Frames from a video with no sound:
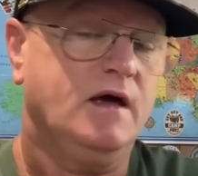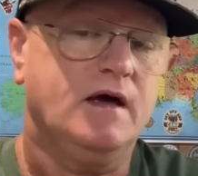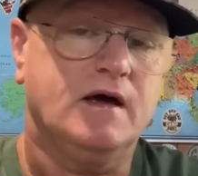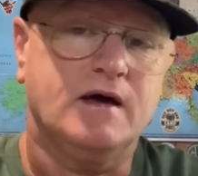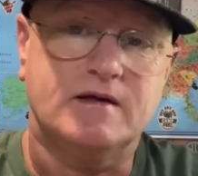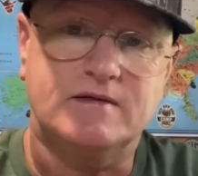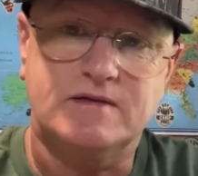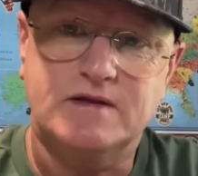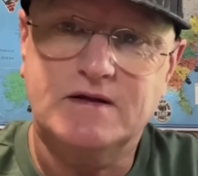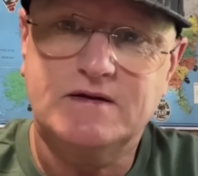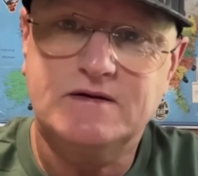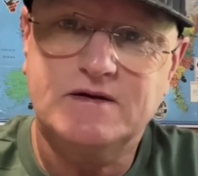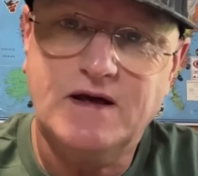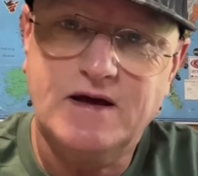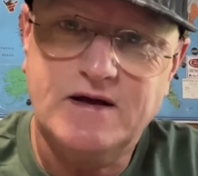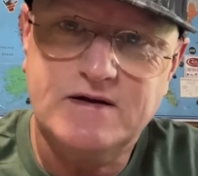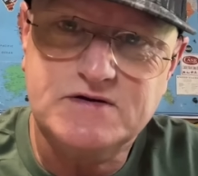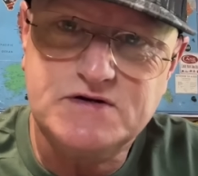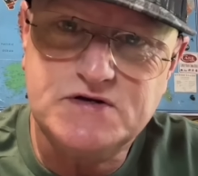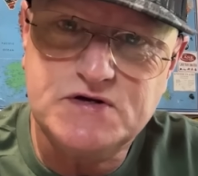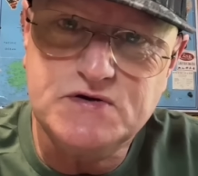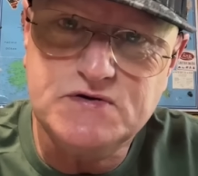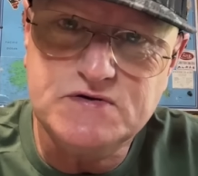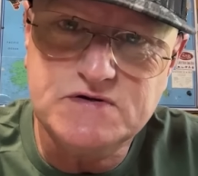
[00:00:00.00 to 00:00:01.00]
And then
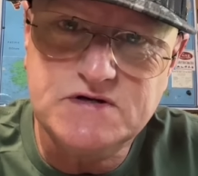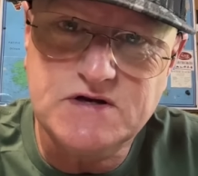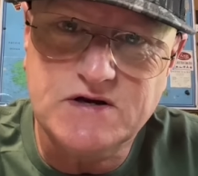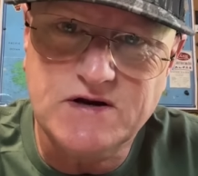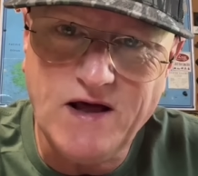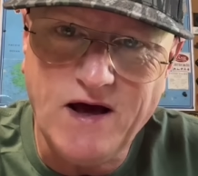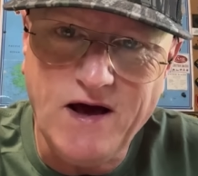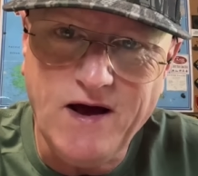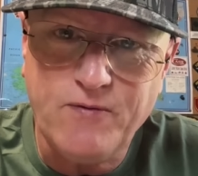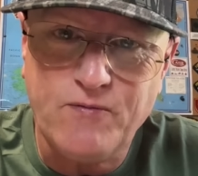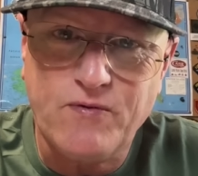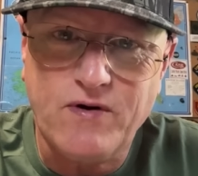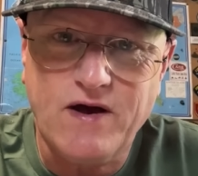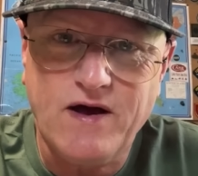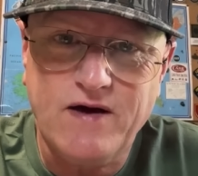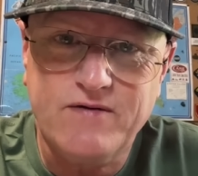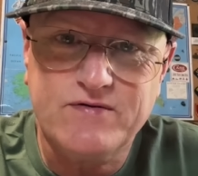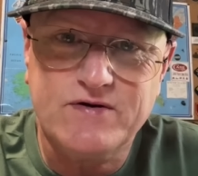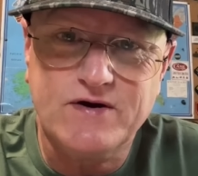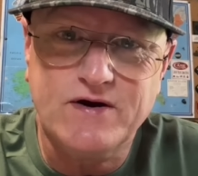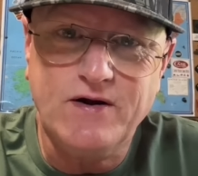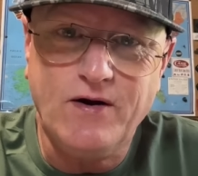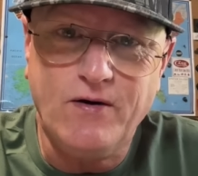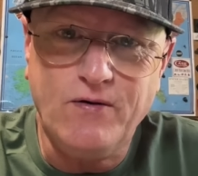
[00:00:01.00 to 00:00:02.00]
that Tuesday night, we're
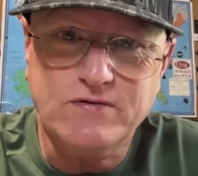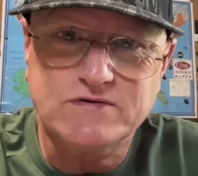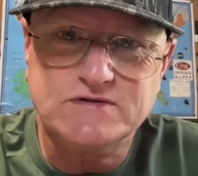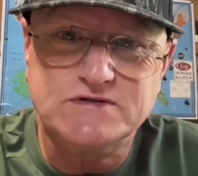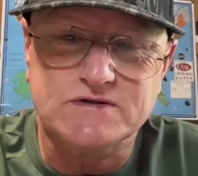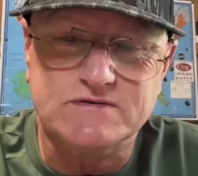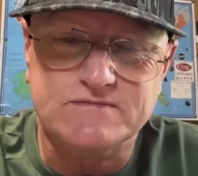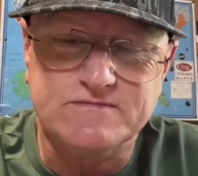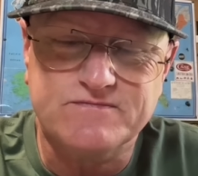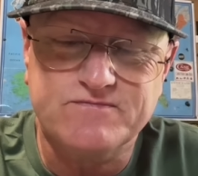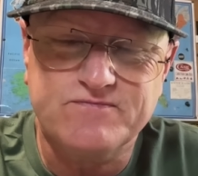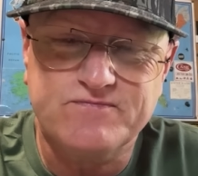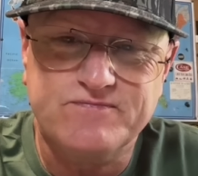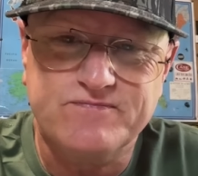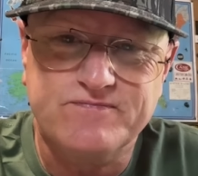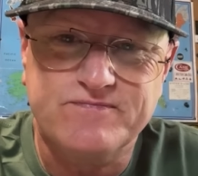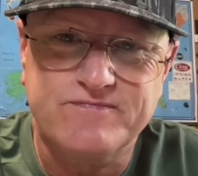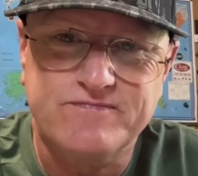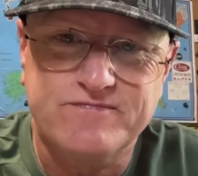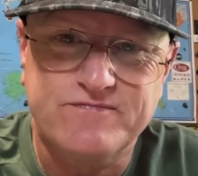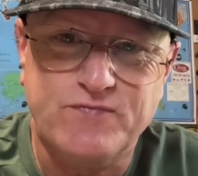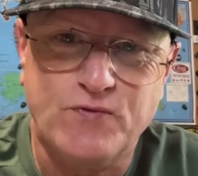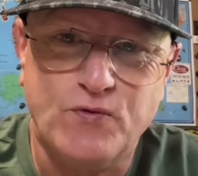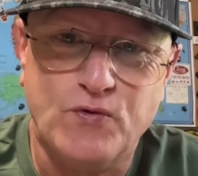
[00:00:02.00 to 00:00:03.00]
having an auction
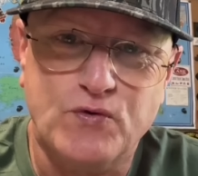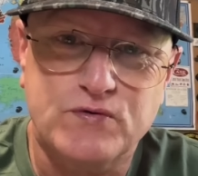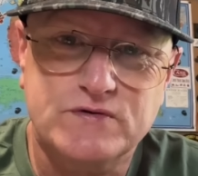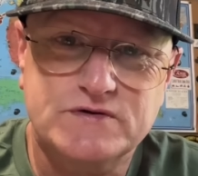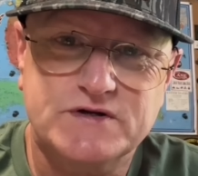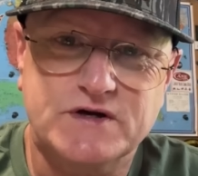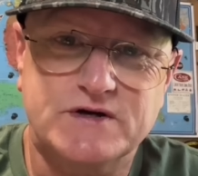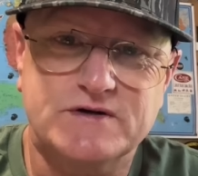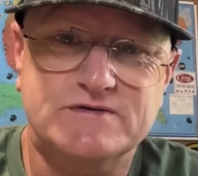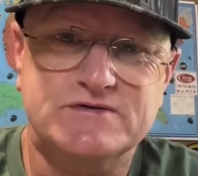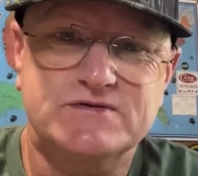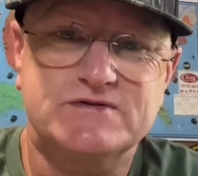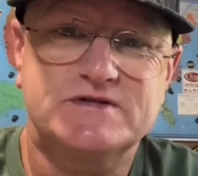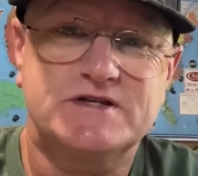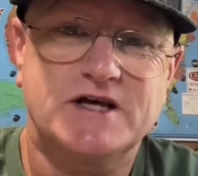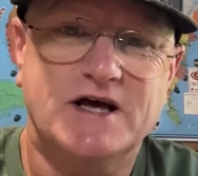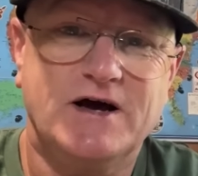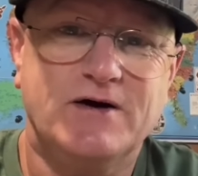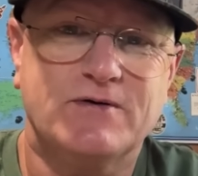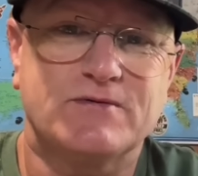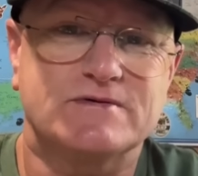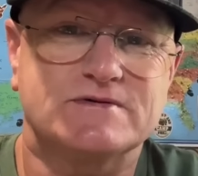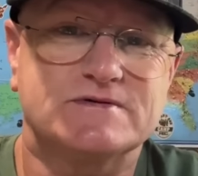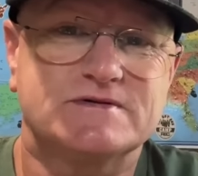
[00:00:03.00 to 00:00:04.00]
for Tunnels to
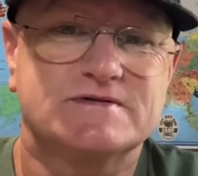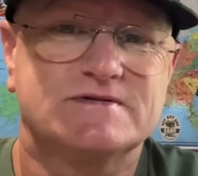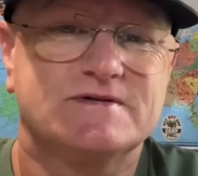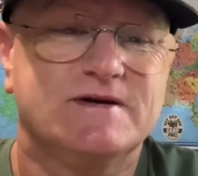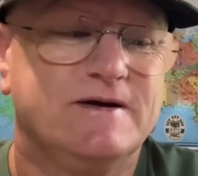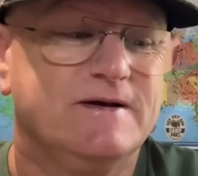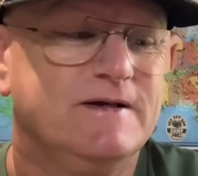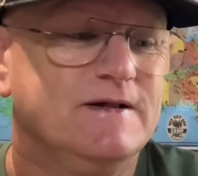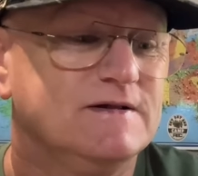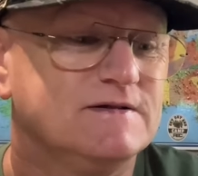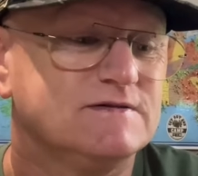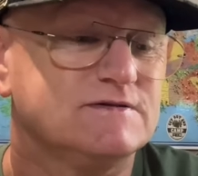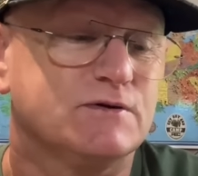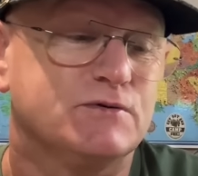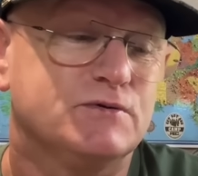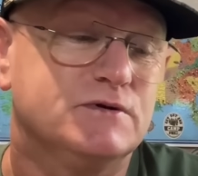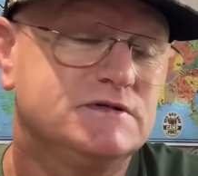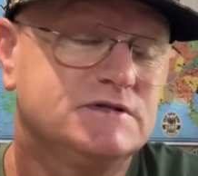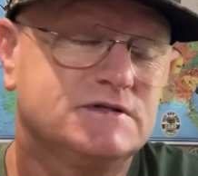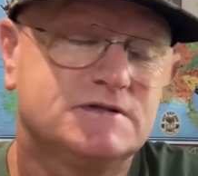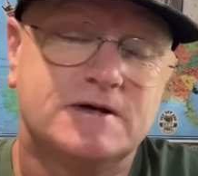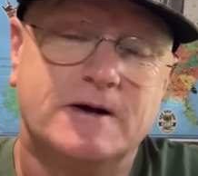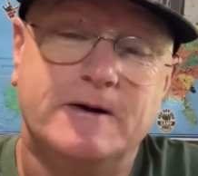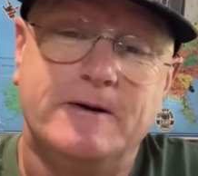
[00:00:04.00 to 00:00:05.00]
Towers. So
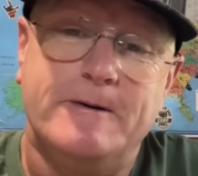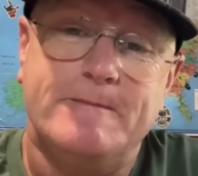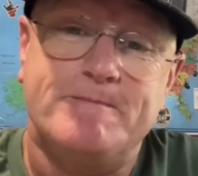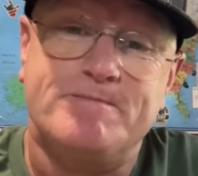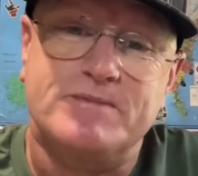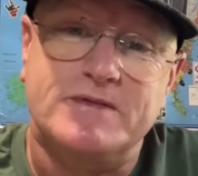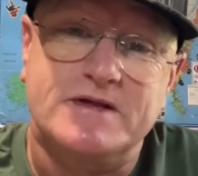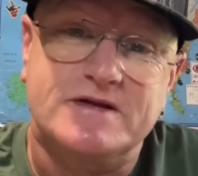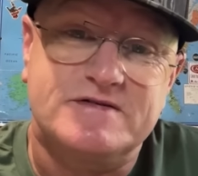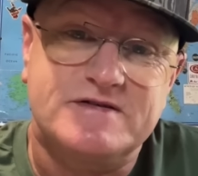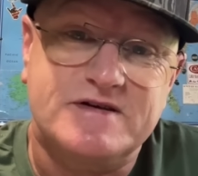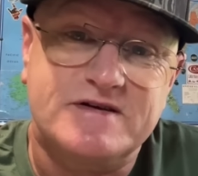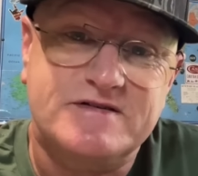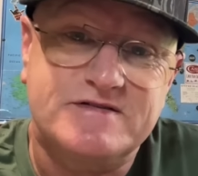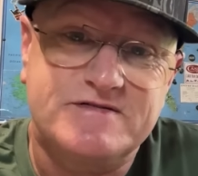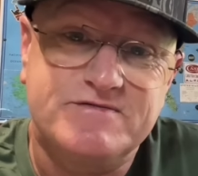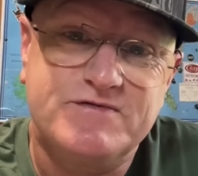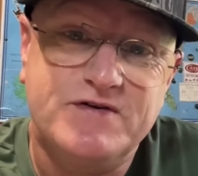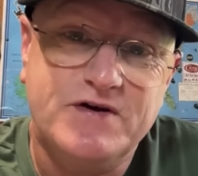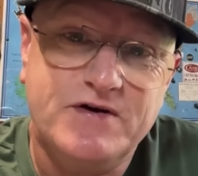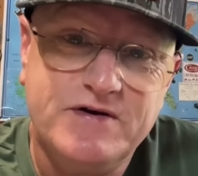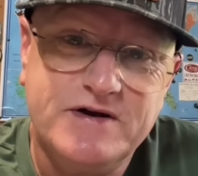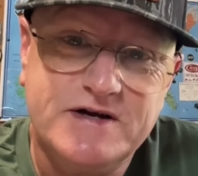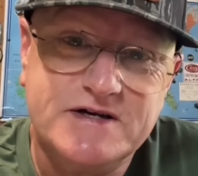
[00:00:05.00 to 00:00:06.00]
it's a
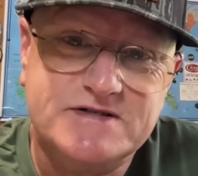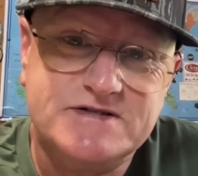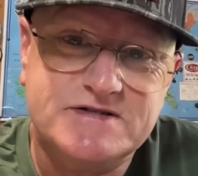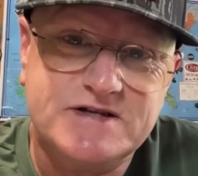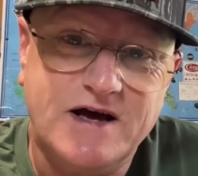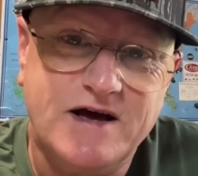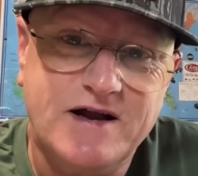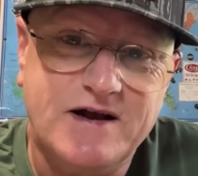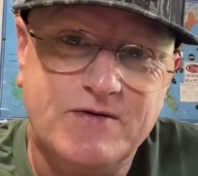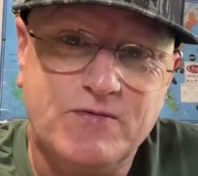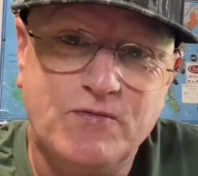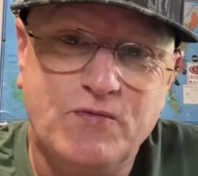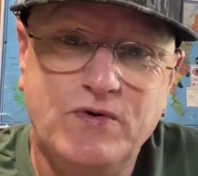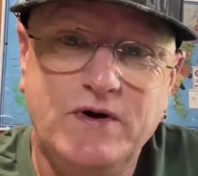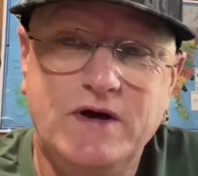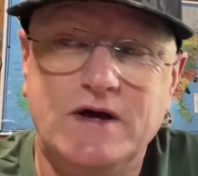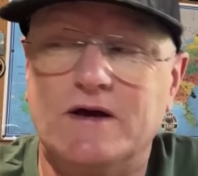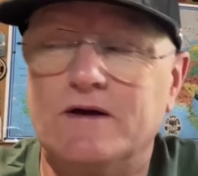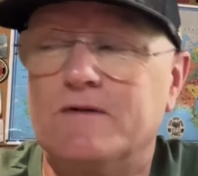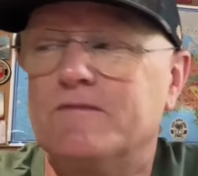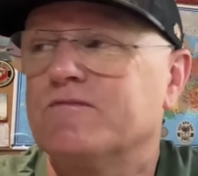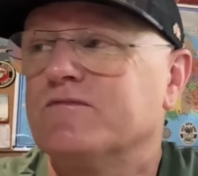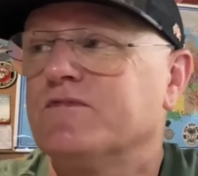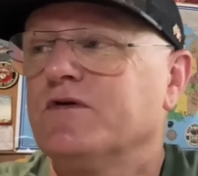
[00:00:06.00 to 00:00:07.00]
very exciting
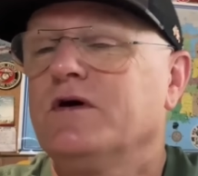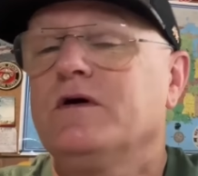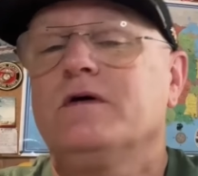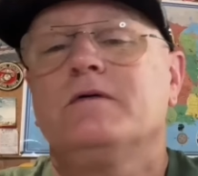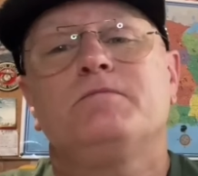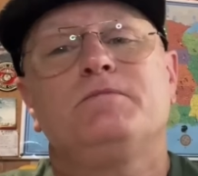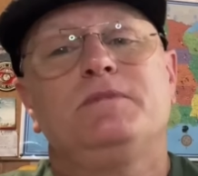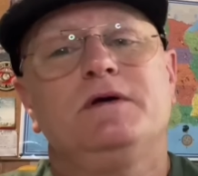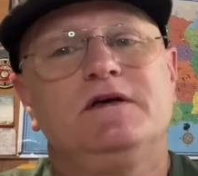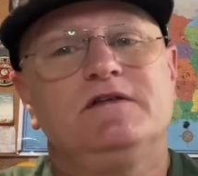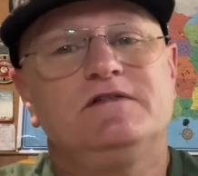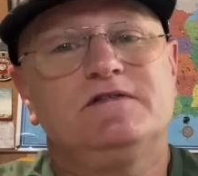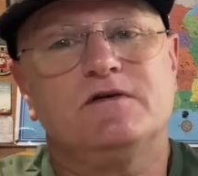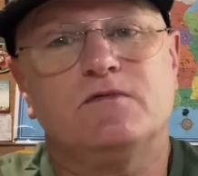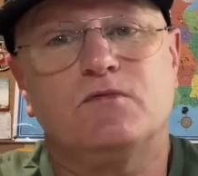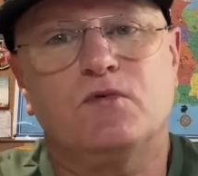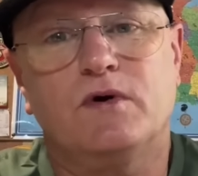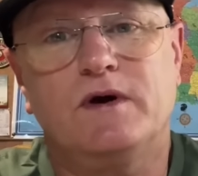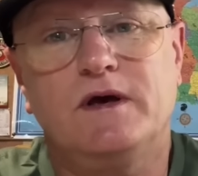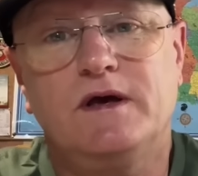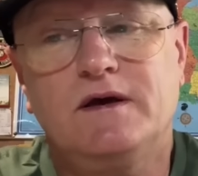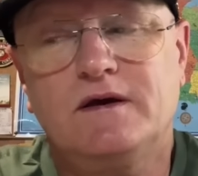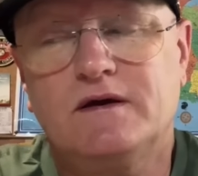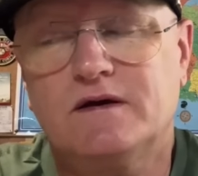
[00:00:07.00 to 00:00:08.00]
week, very busy
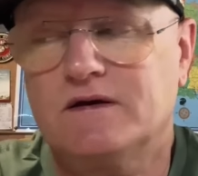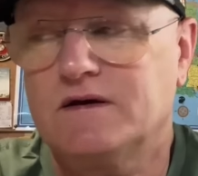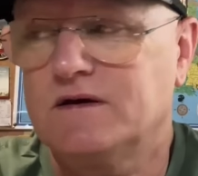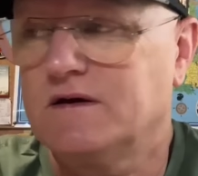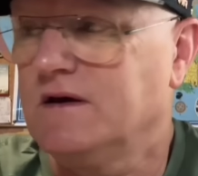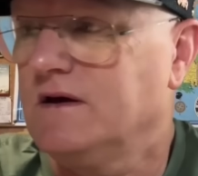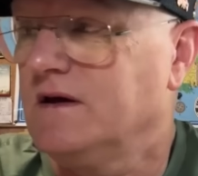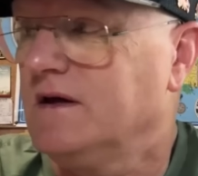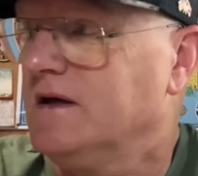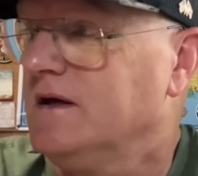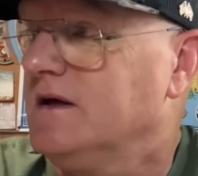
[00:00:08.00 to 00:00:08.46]
week.